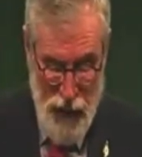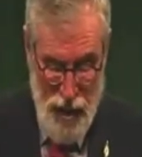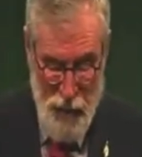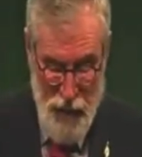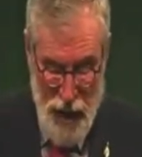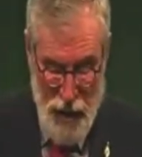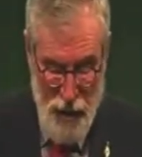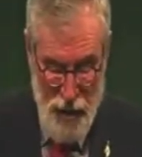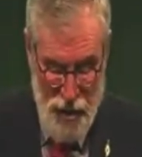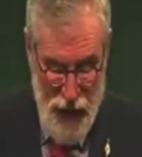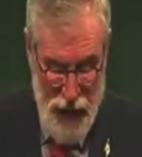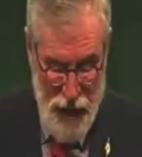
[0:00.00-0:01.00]
As Madiba
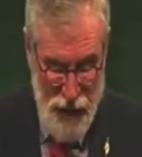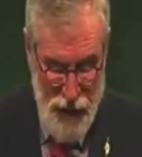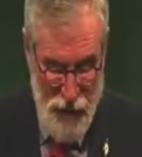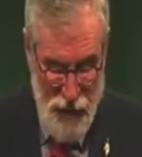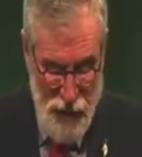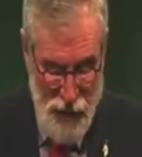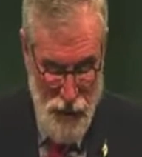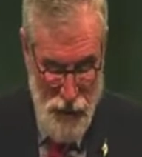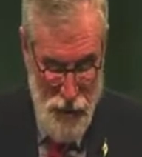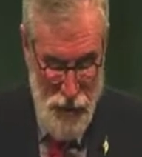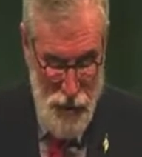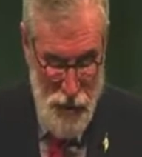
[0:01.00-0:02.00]
said,
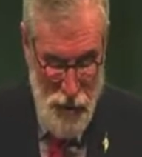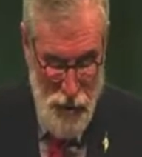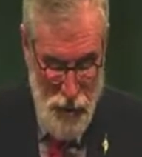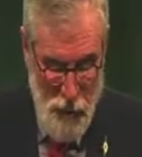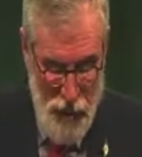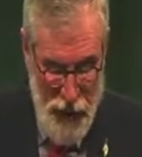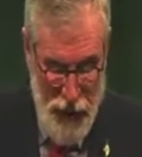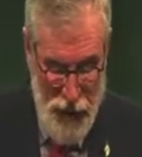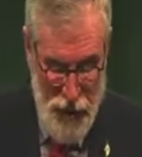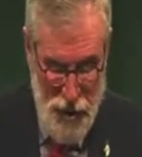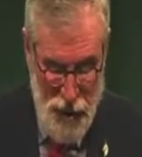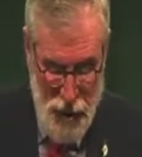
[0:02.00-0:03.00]
some
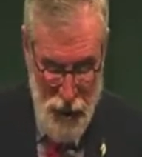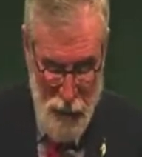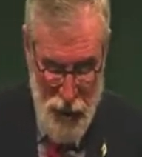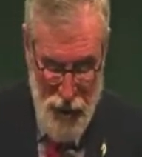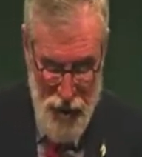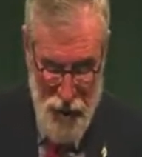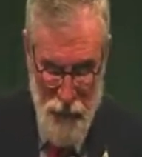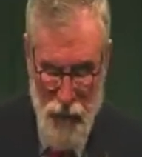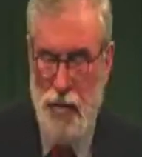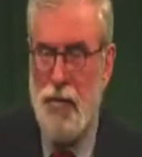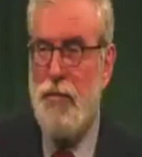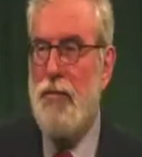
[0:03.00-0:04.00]
things are
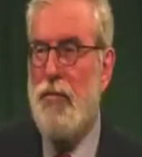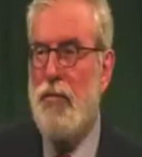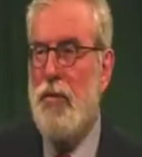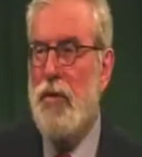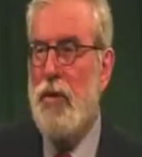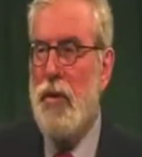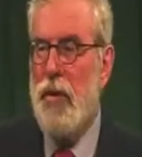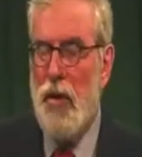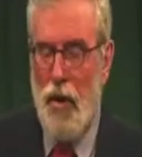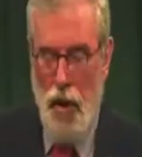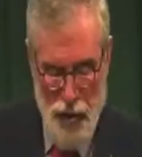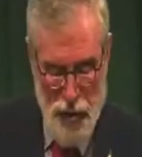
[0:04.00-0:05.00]
impossible
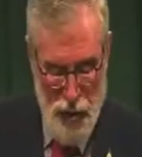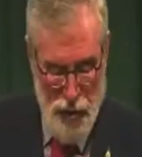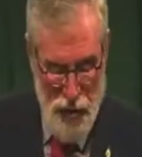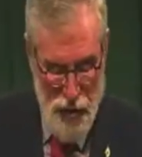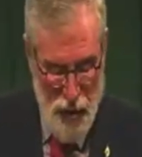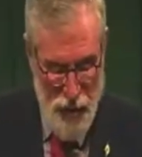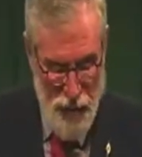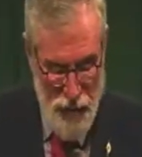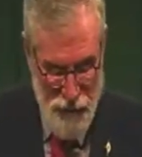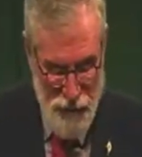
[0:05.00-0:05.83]
until they're done.